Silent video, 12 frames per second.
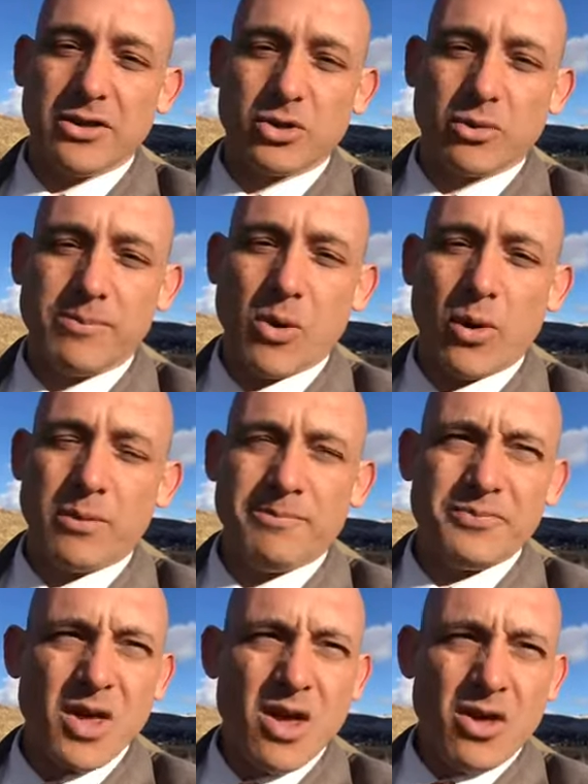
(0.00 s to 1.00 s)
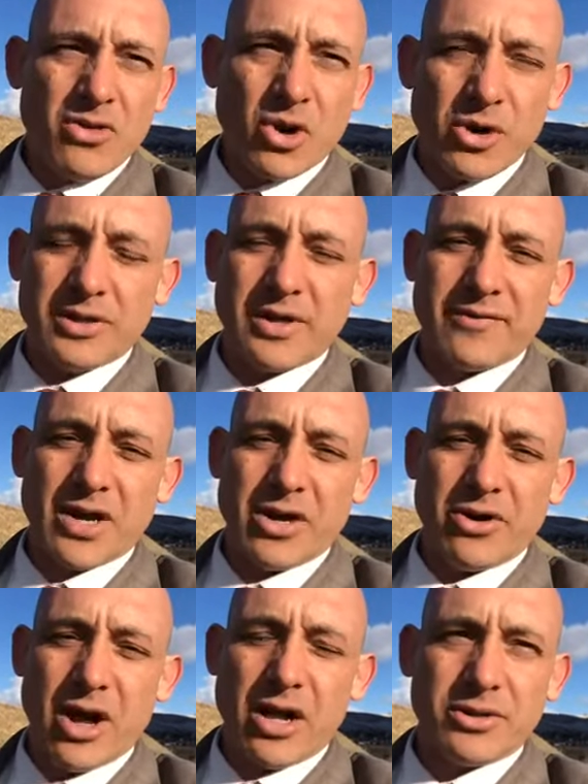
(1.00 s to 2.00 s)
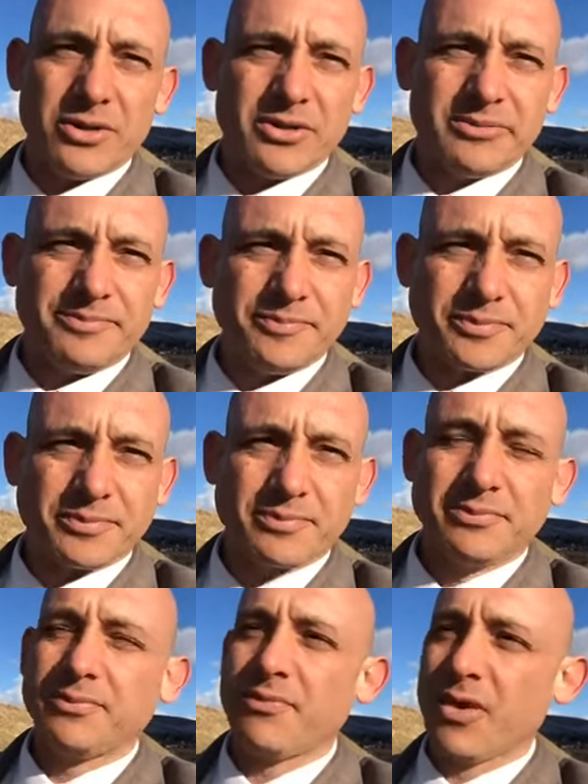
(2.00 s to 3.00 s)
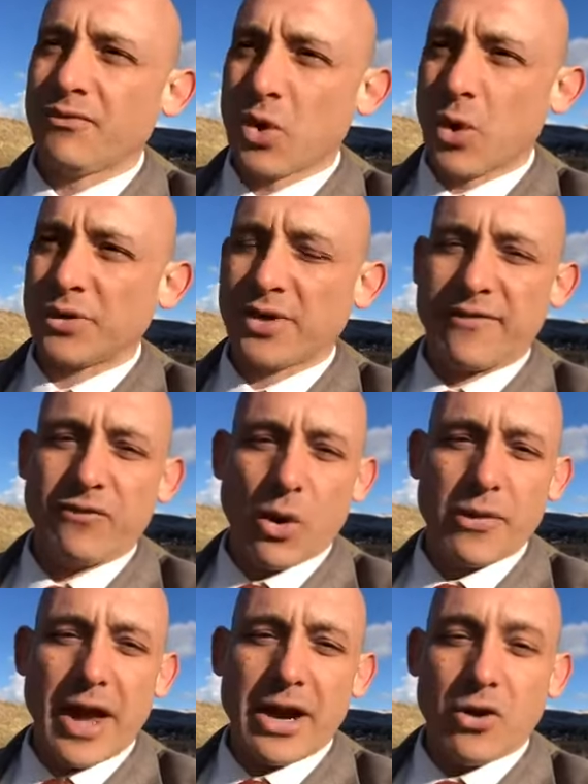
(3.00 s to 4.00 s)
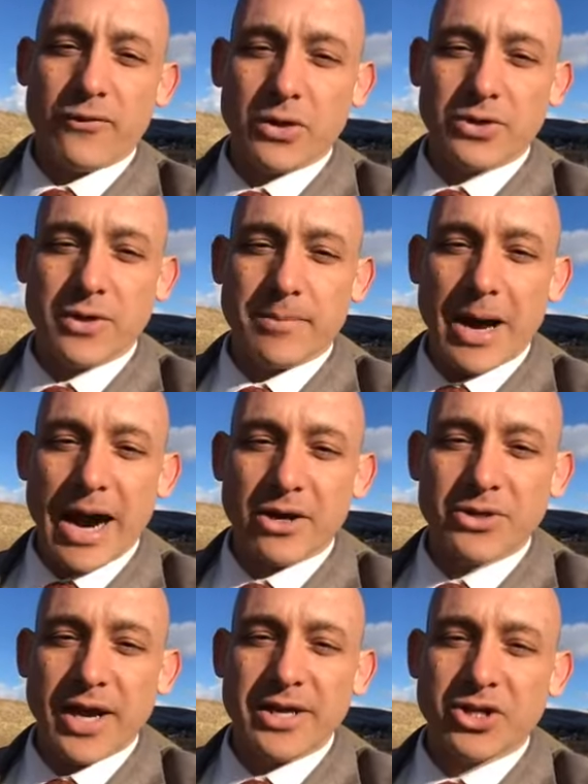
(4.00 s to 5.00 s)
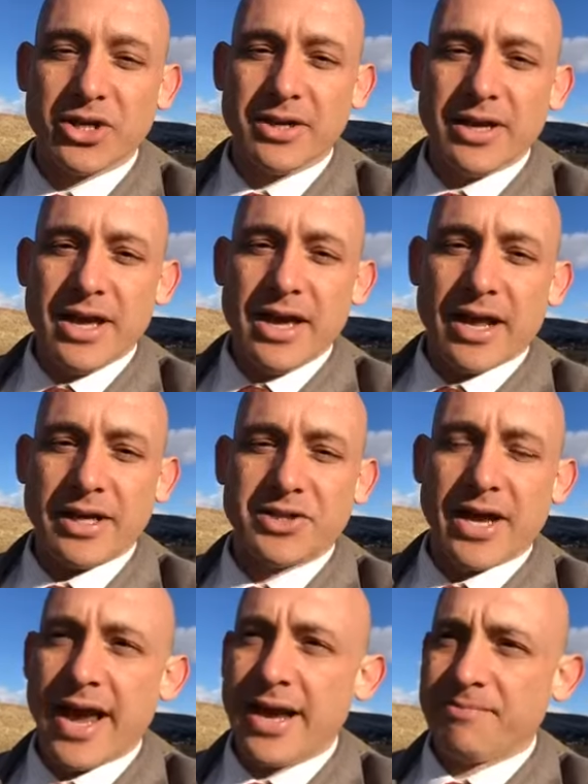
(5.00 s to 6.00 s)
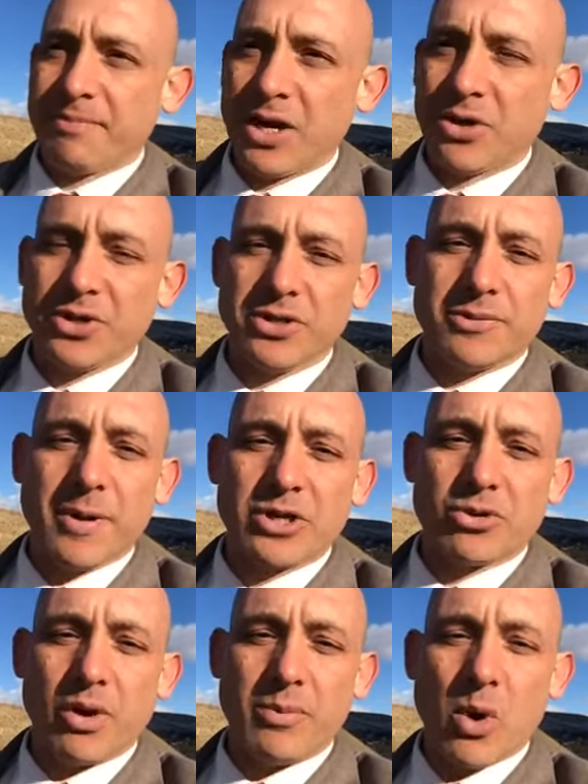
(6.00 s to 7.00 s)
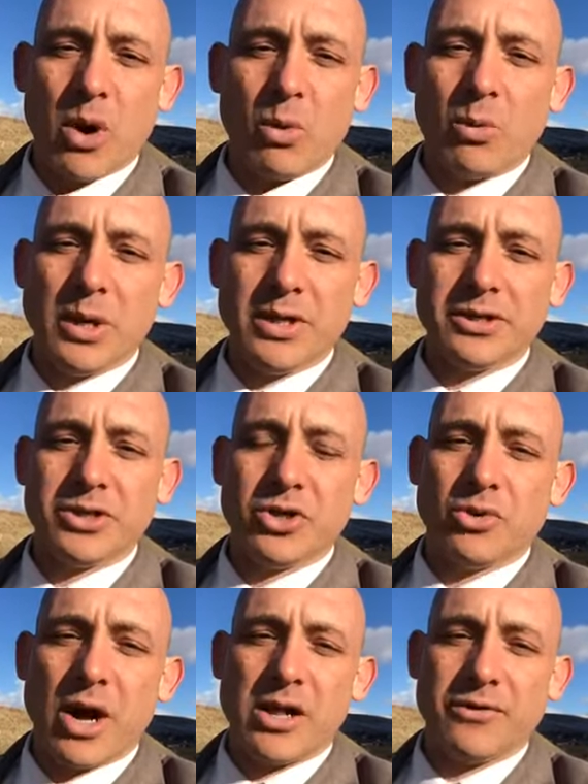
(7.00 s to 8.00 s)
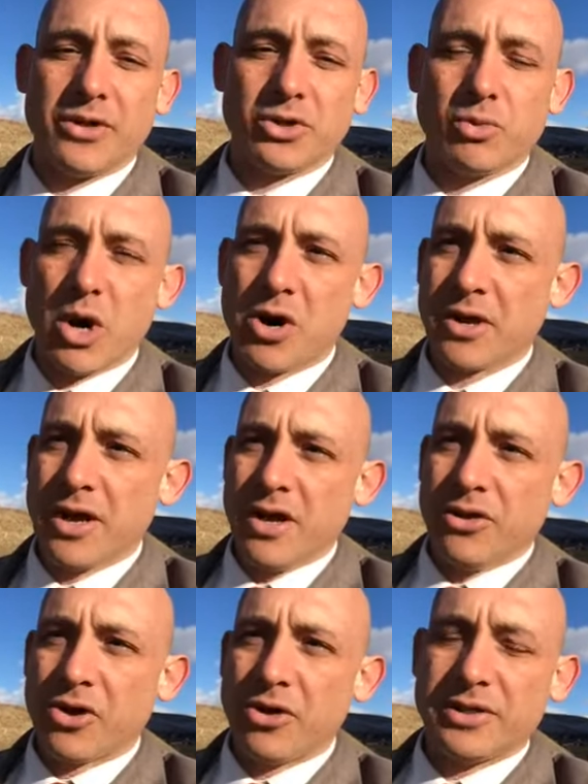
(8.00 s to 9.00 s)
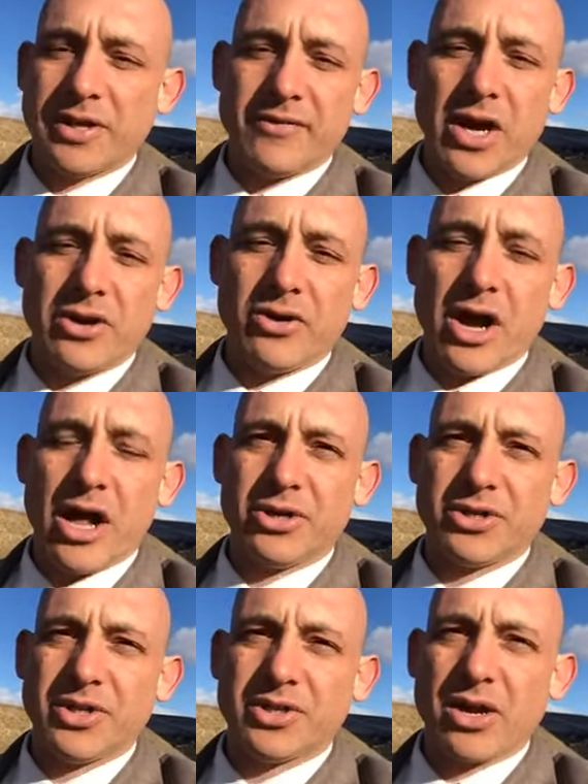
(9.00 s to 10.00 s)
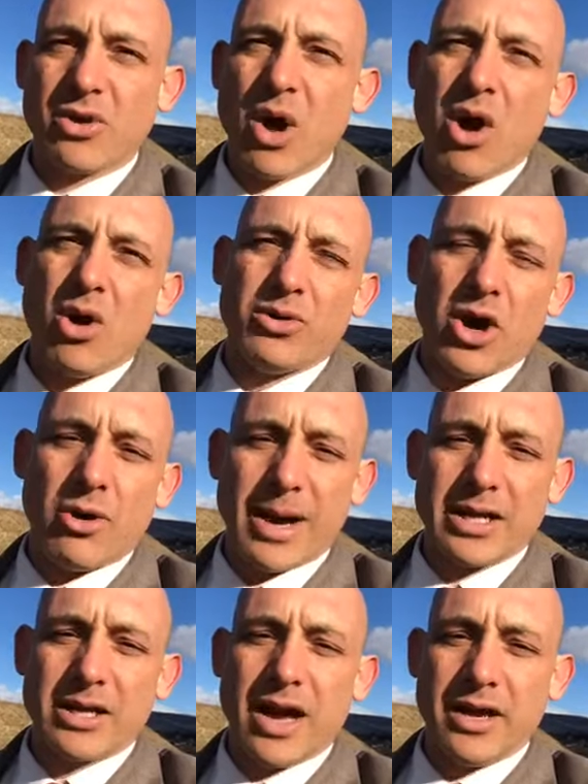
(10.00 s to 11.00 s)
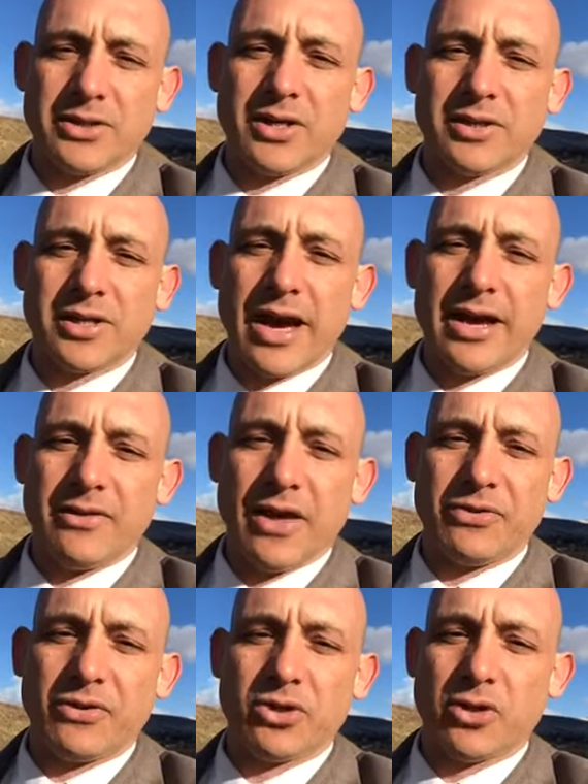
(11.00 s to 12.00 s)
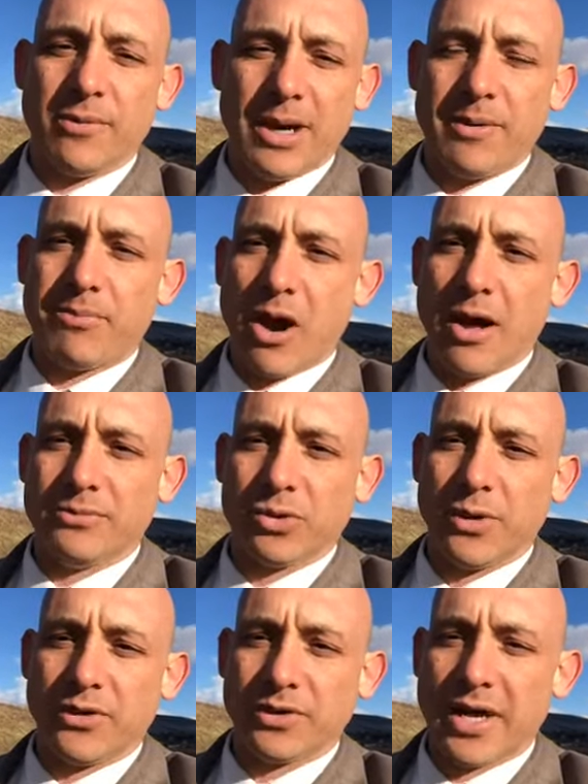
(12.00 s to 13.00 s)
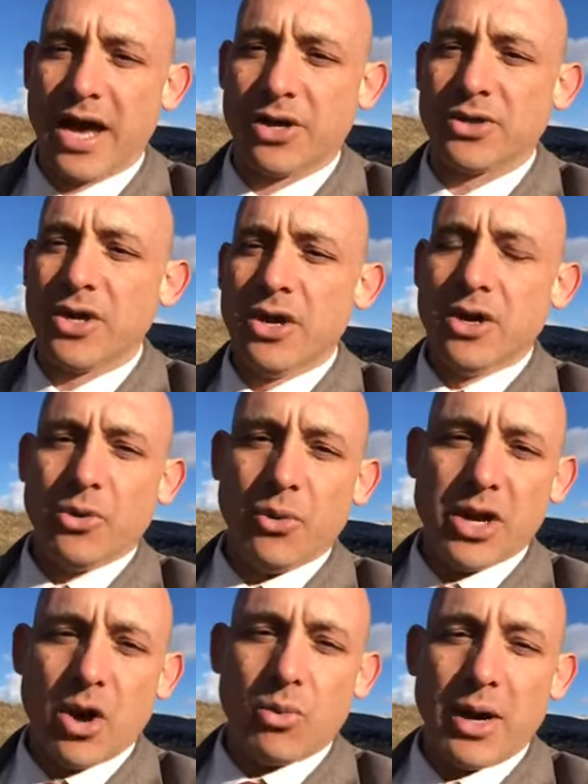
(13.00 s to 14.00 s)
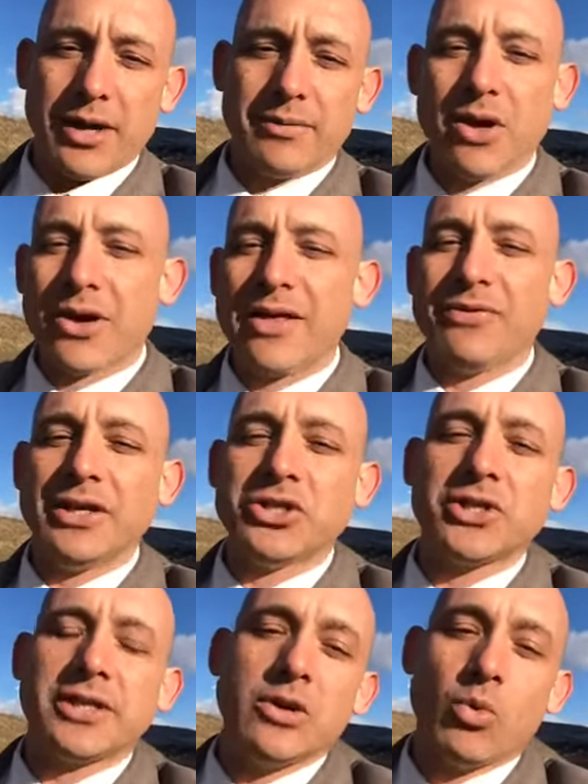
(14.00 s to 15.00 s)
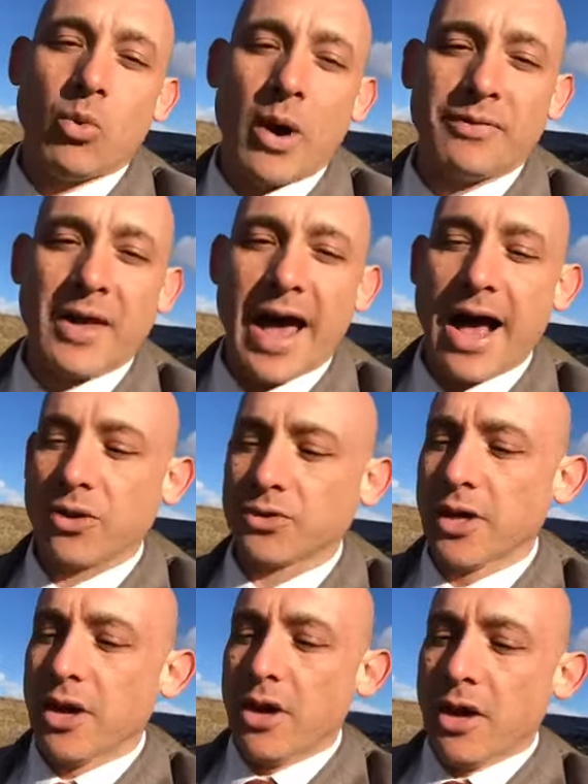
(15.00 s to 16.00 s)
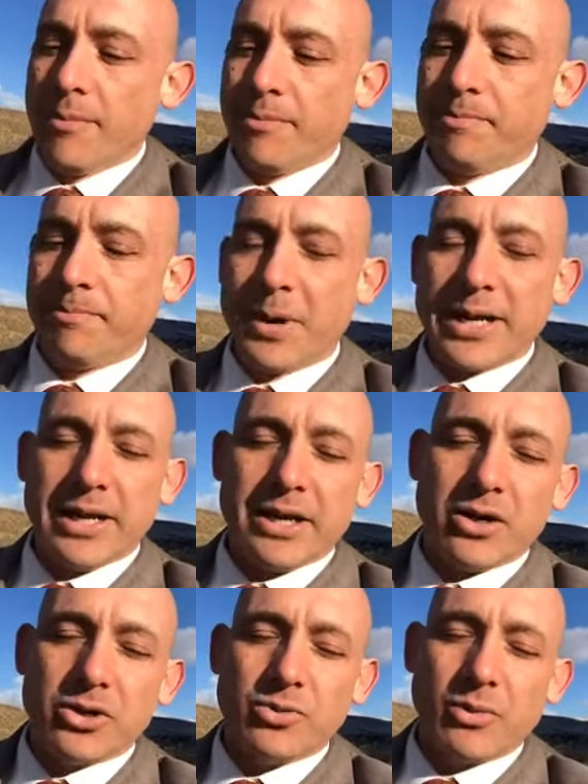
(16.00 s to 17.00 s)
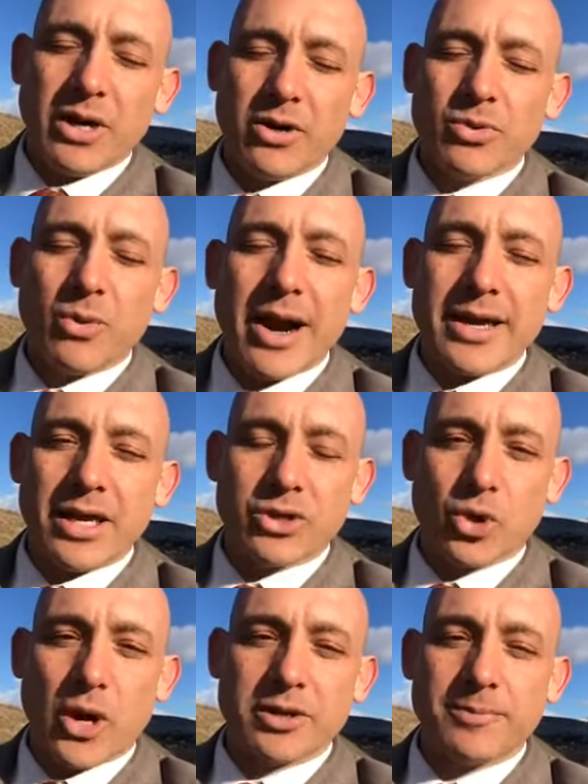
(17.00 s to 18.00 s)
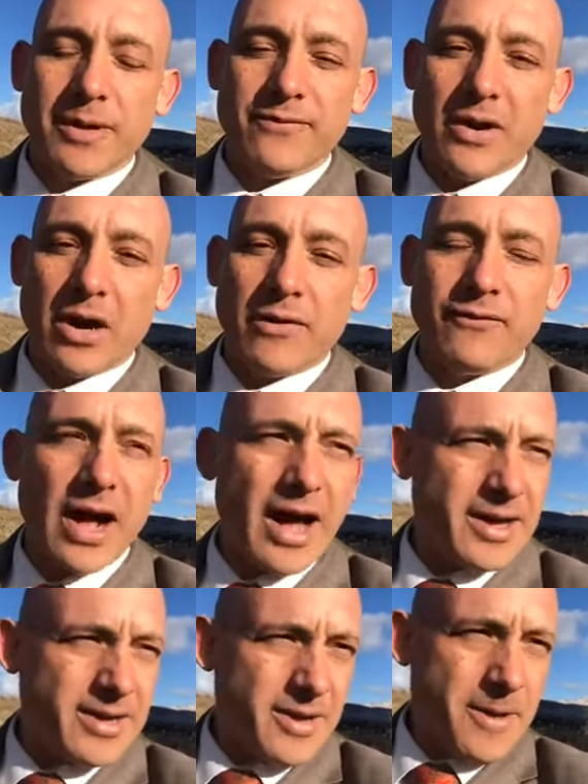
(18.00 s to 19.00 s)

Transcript: in this report $3,700 course, I forward that over to the buyer's agent. I say, hey, here's the inspection report. We're willing to do all of this work, $3,700. He's like, oh, no, my client has decided that there's too many problems with this house. We don't want it. Okay, they just didn't want the house. But here's, here's where I get trust but verify.